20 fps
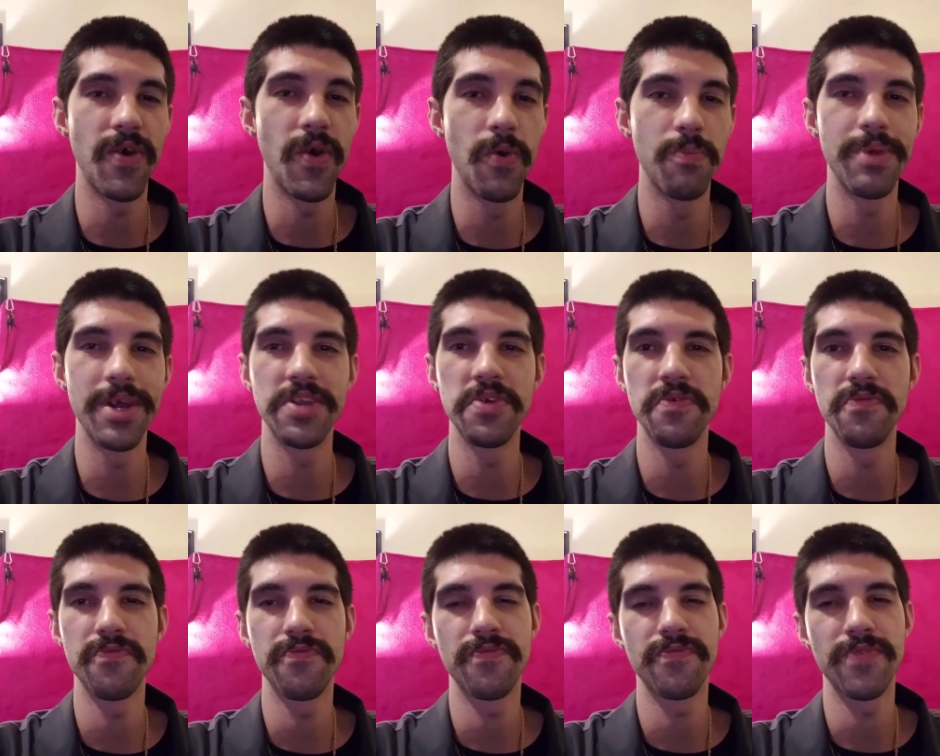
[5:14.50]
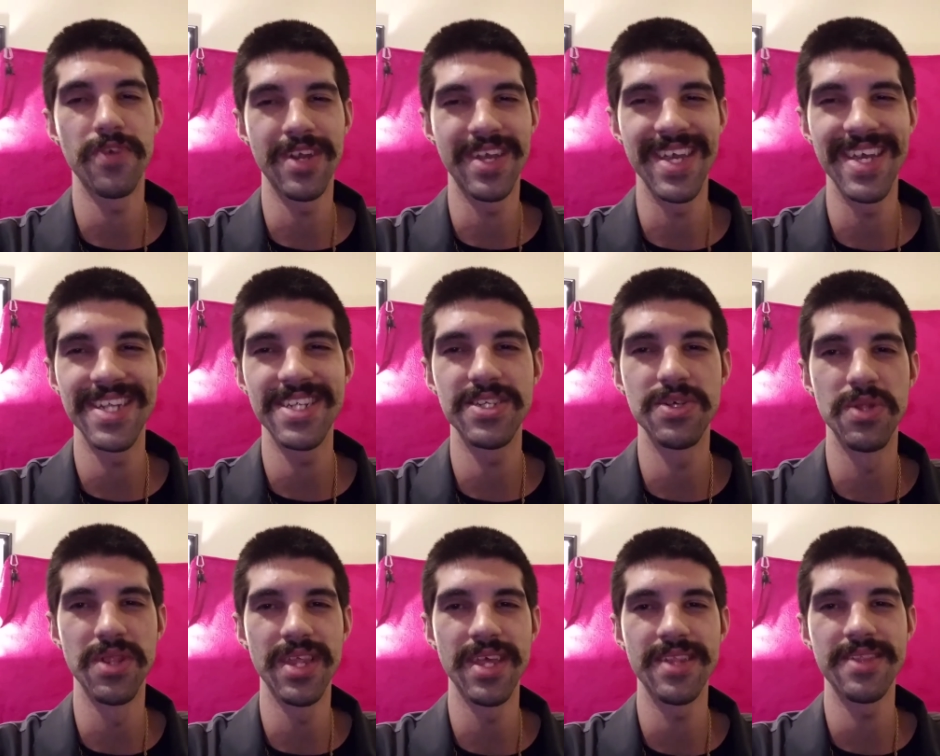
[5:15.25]
hope I don't forget
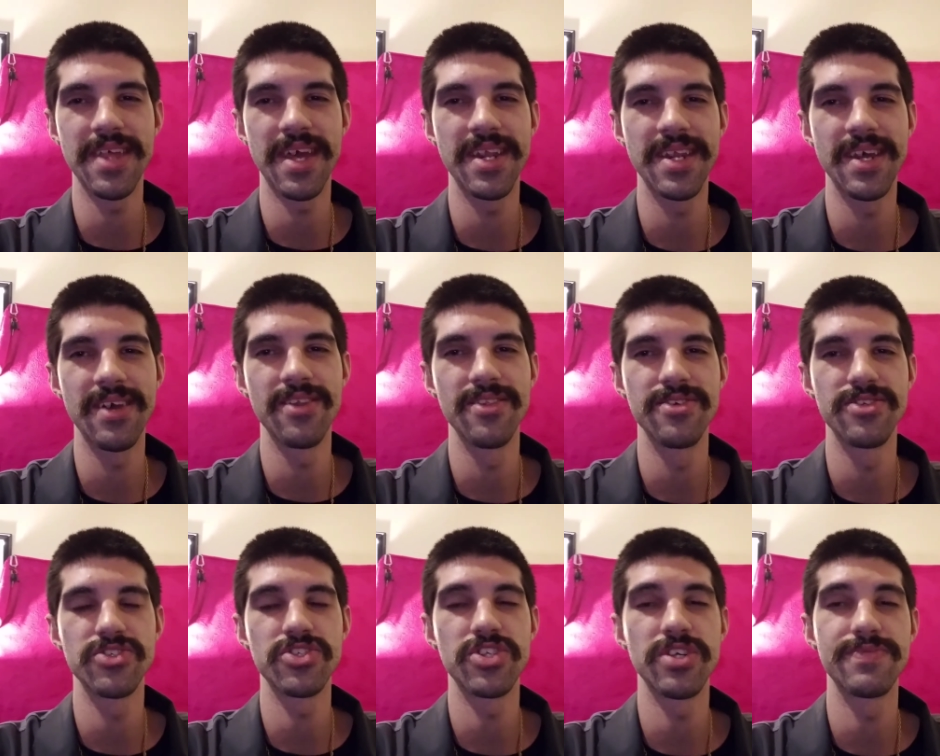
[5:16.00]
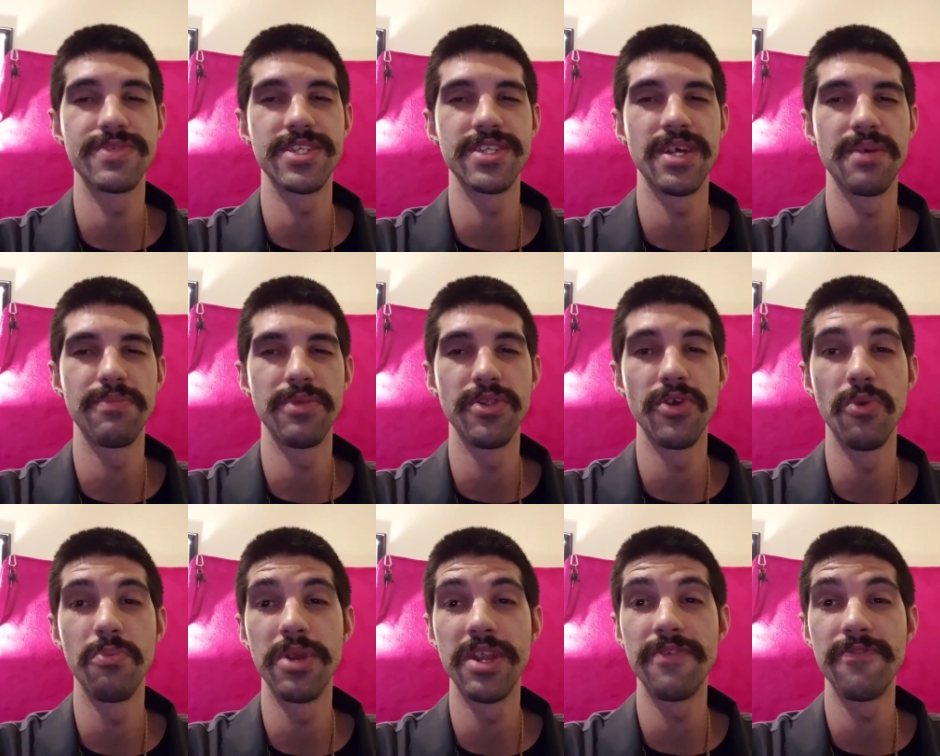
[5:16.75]
to link that down in the description down
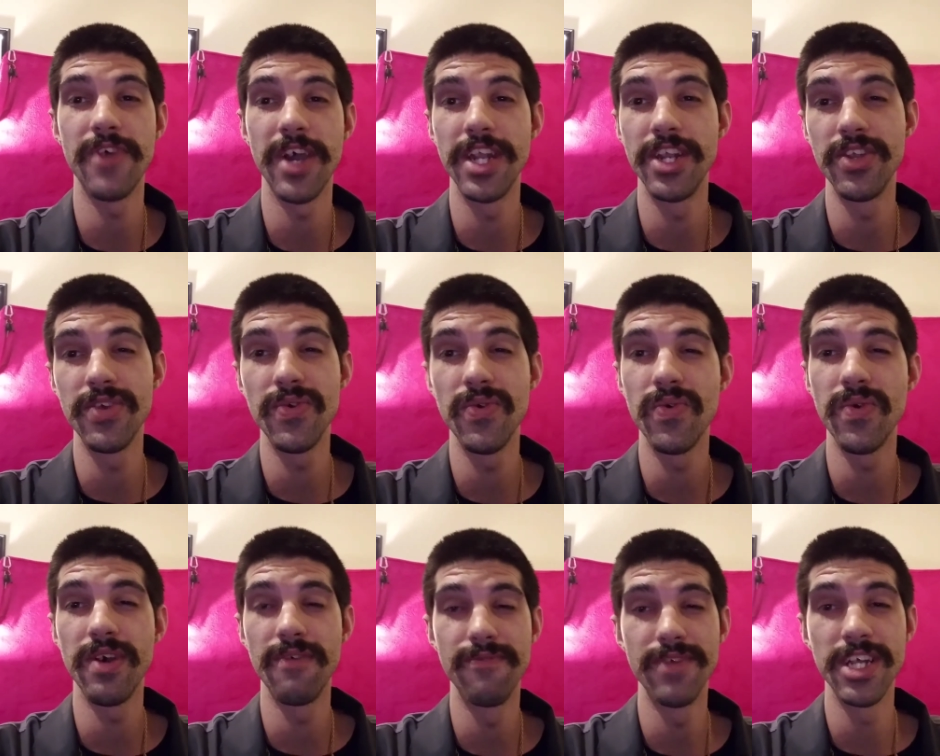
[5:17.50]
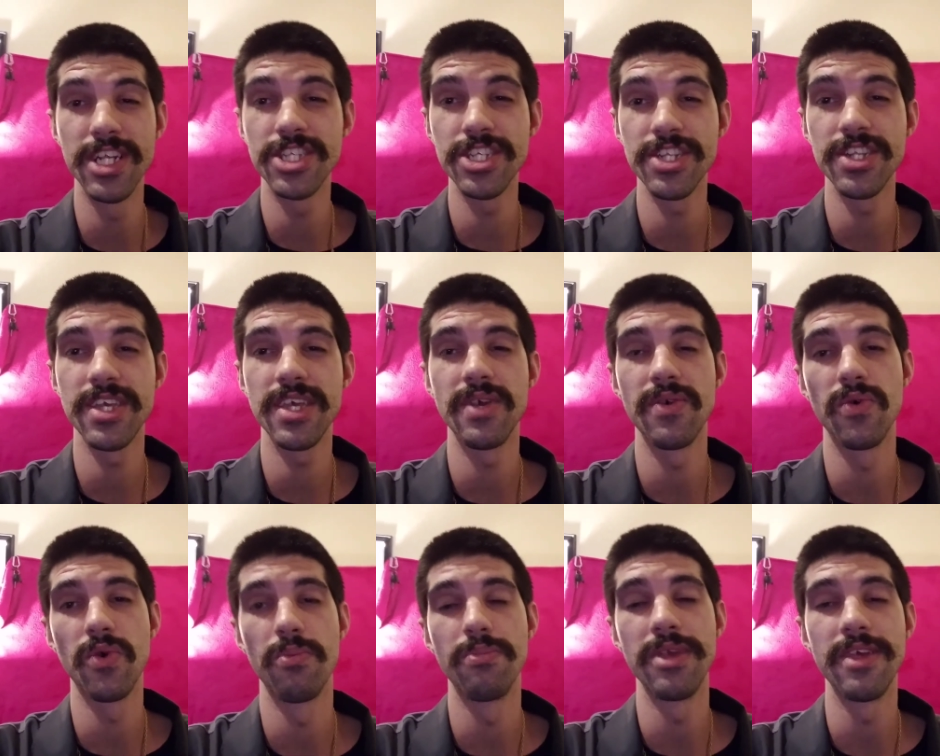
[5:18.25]
below, but if I do, eventually it
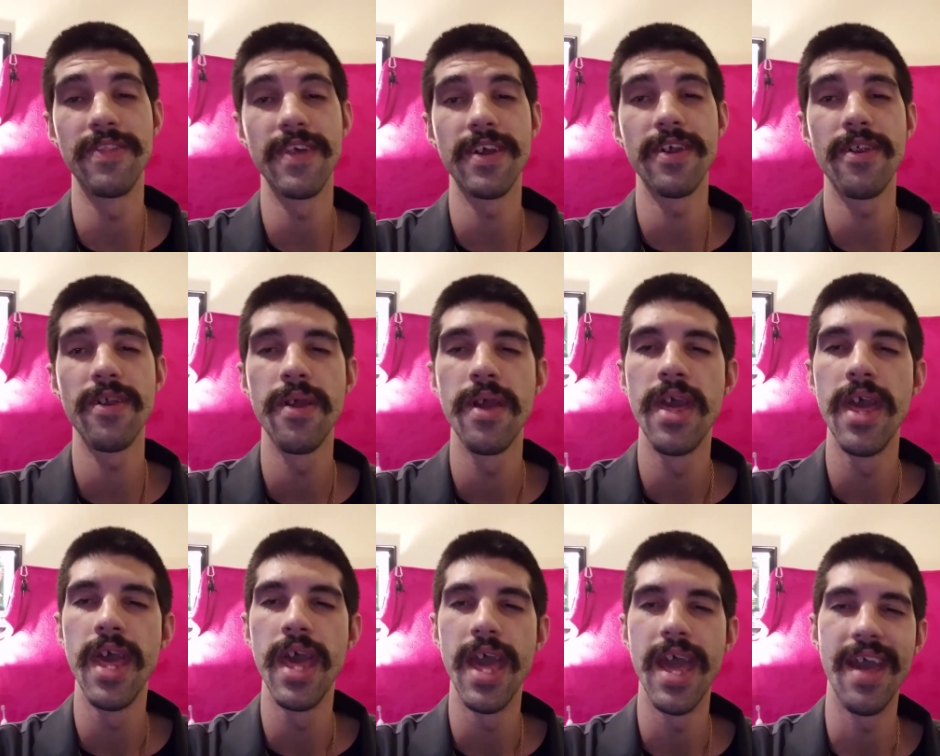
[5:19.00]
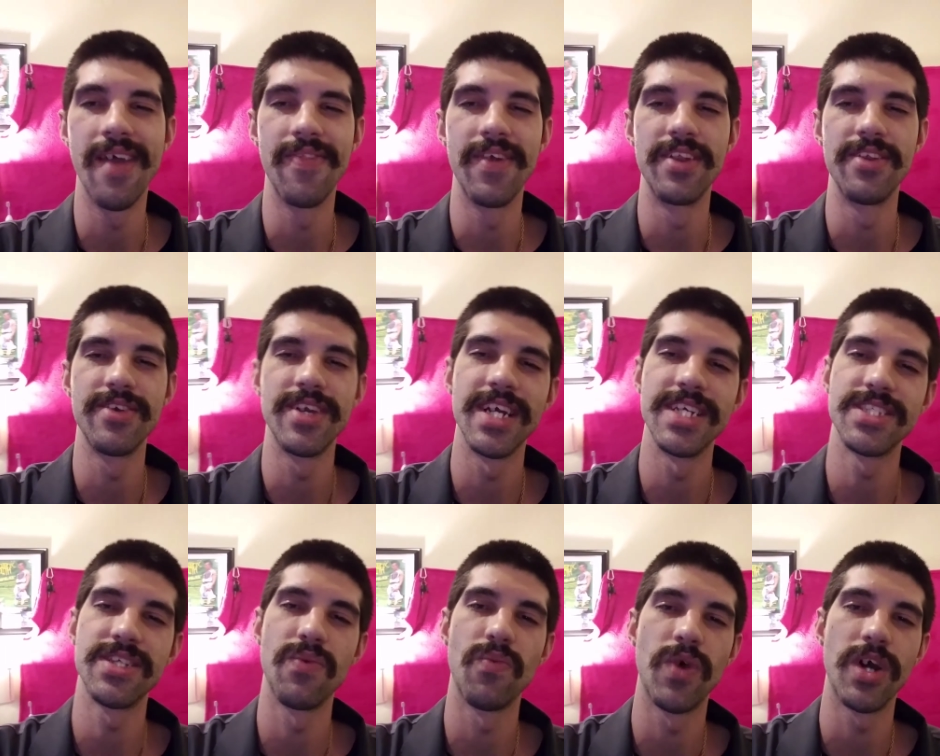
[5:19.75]
will be there, and then you
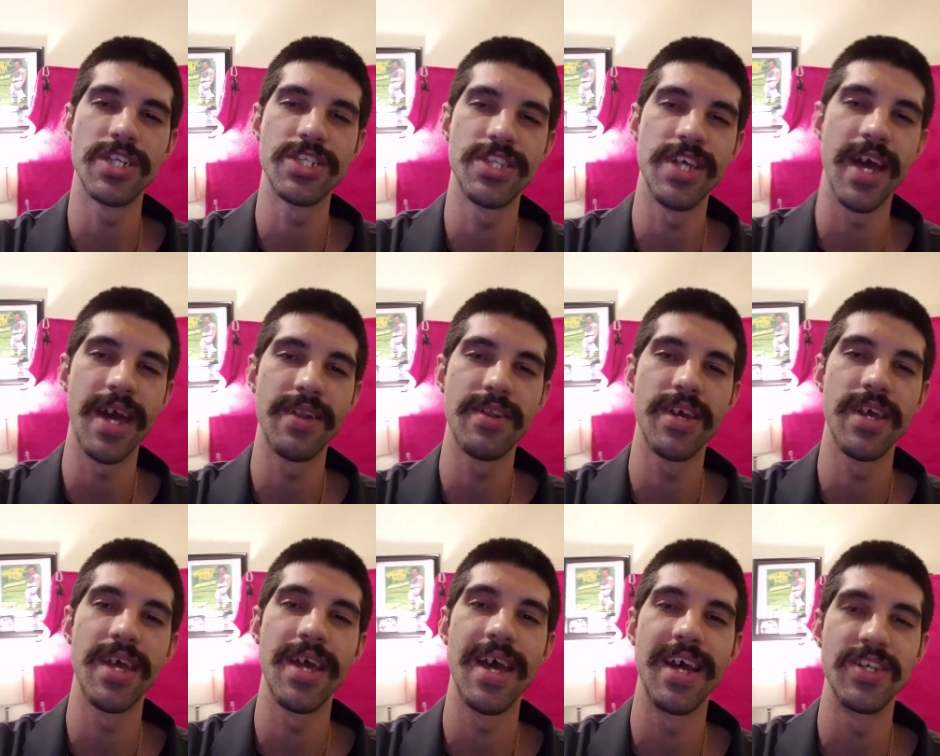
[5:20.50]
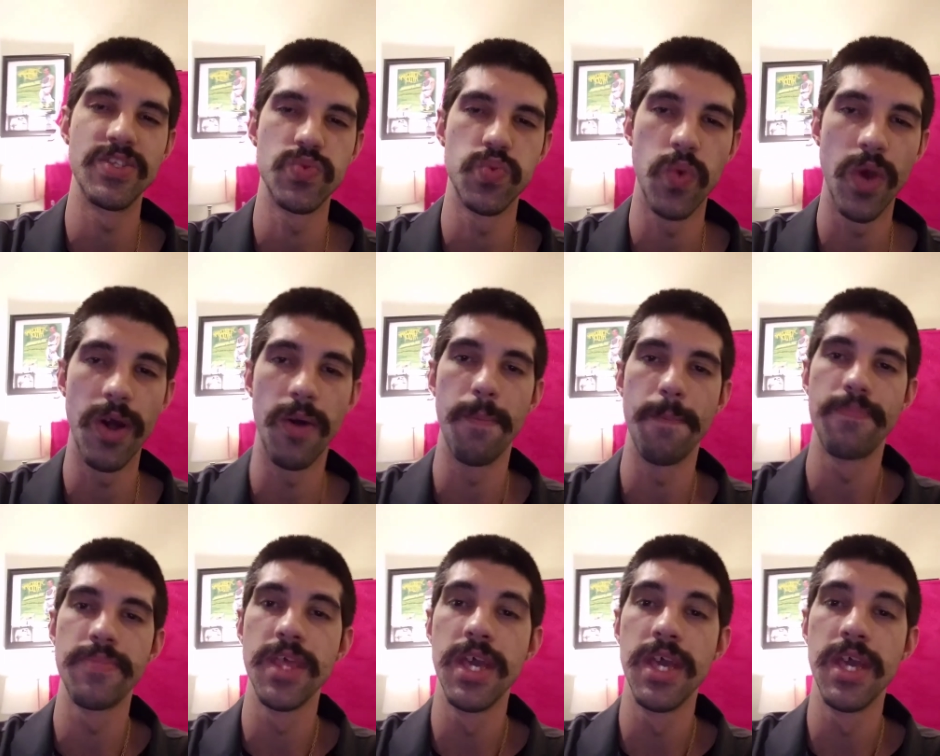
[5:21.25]
guys can watch that as well.